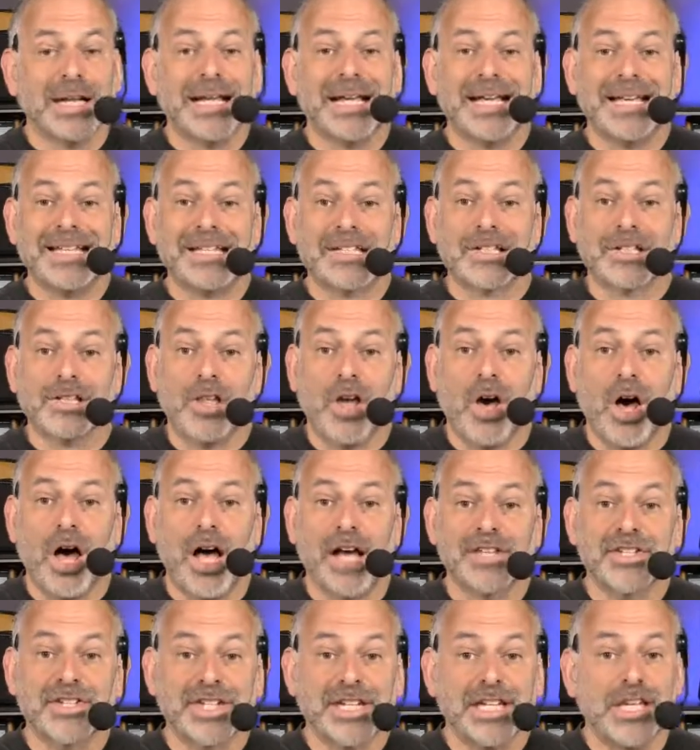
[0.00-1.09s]
is
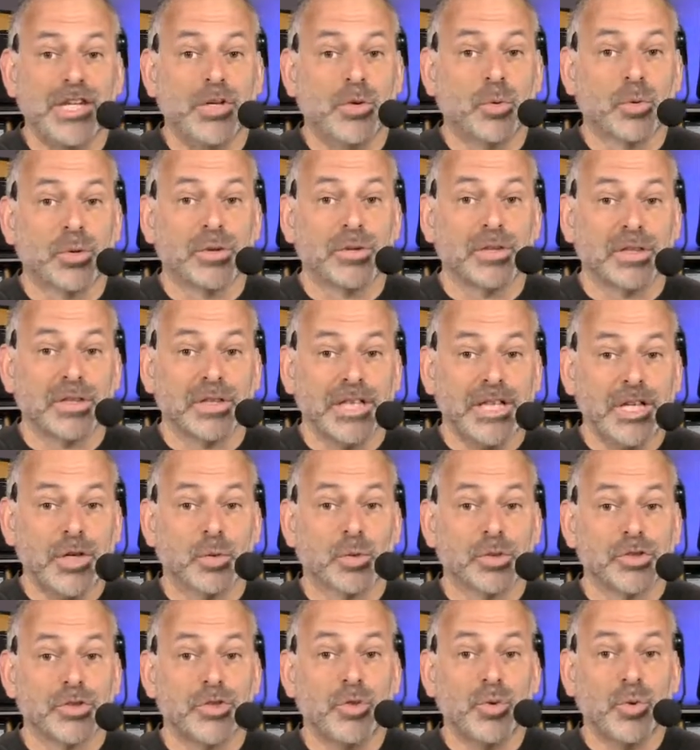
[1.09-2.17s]
loss equal
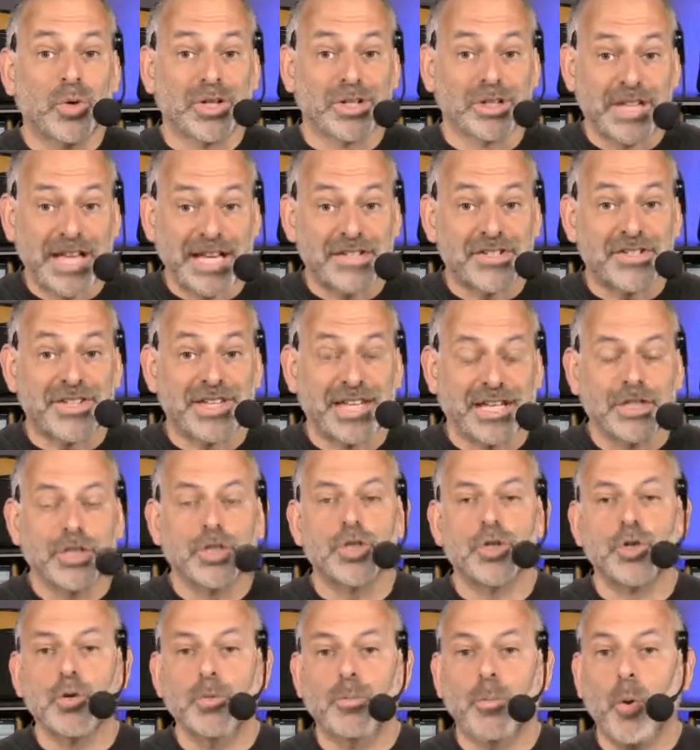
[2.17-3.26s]
to or less than
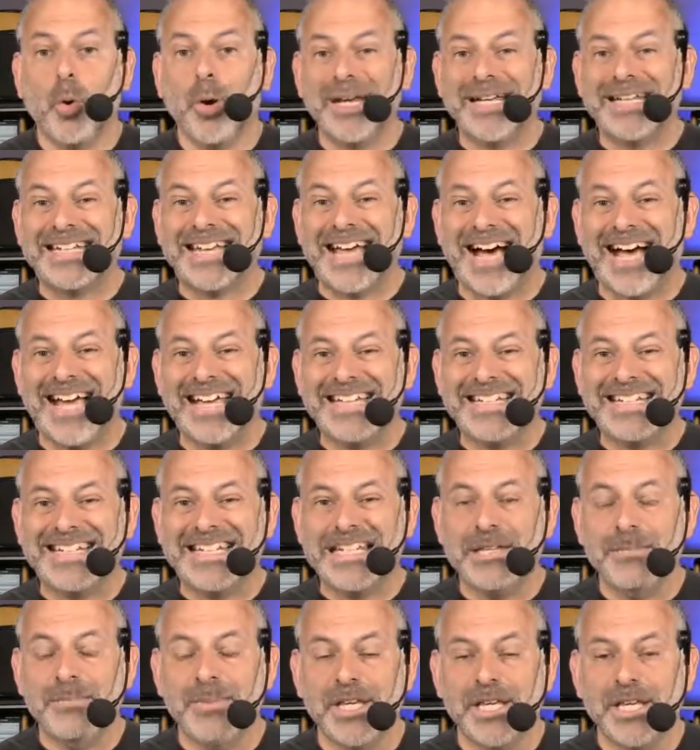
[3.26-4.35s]
2.9
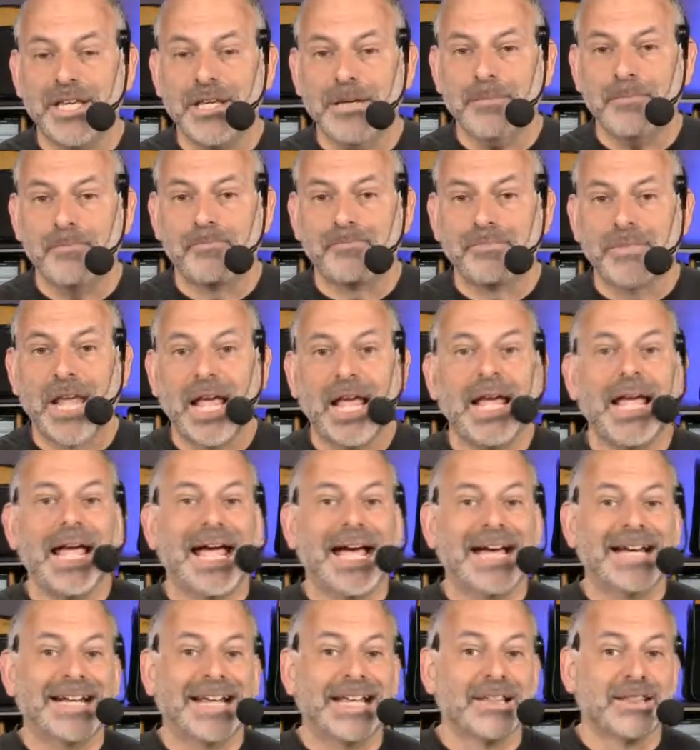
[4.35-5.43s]
dB
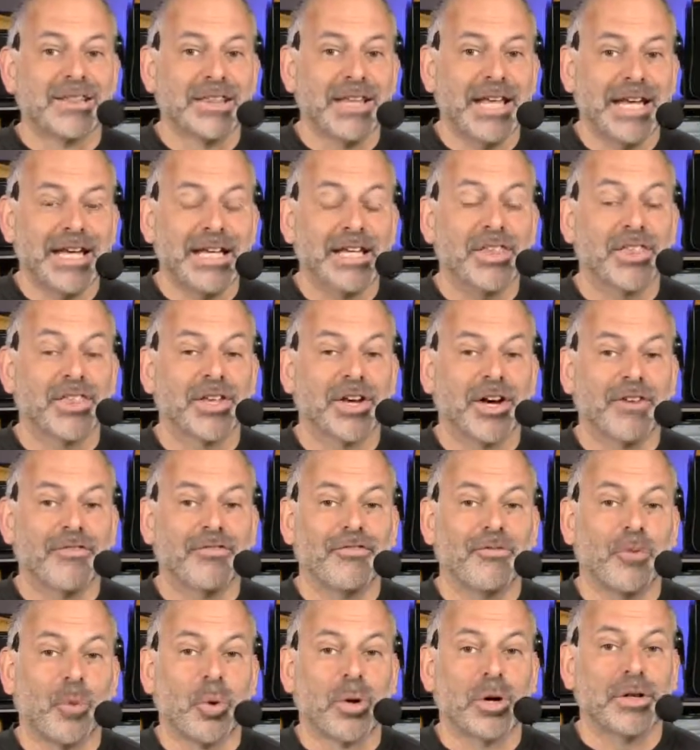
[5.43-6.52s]
and a length of
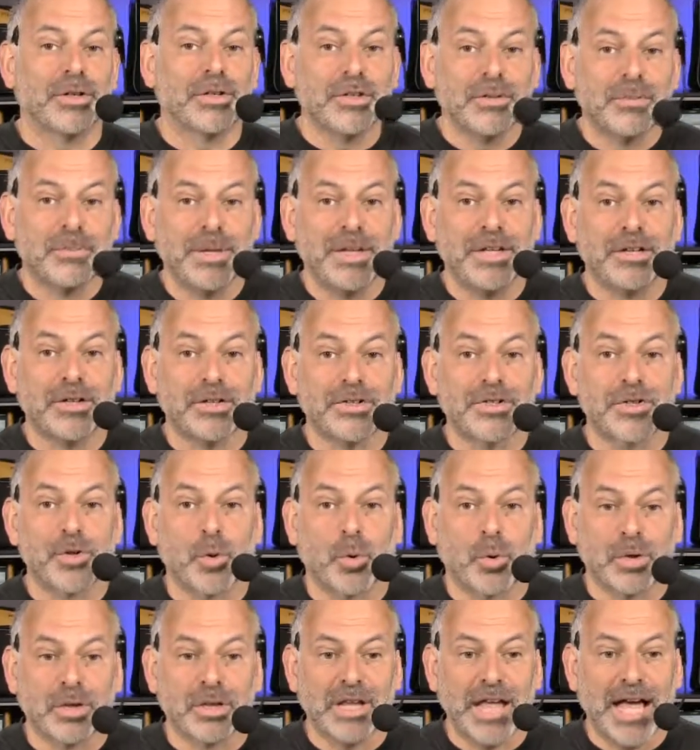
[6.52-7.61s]
400 meters
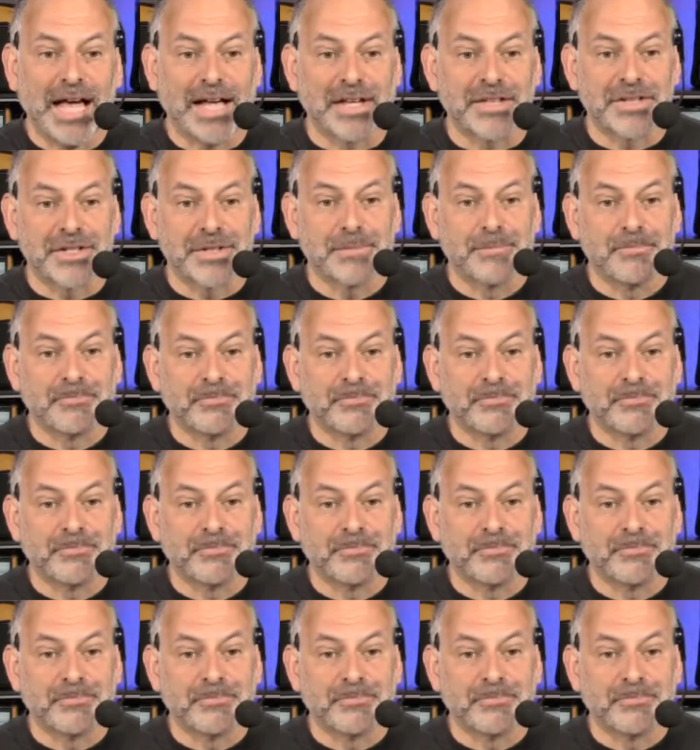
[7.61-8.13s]
or less.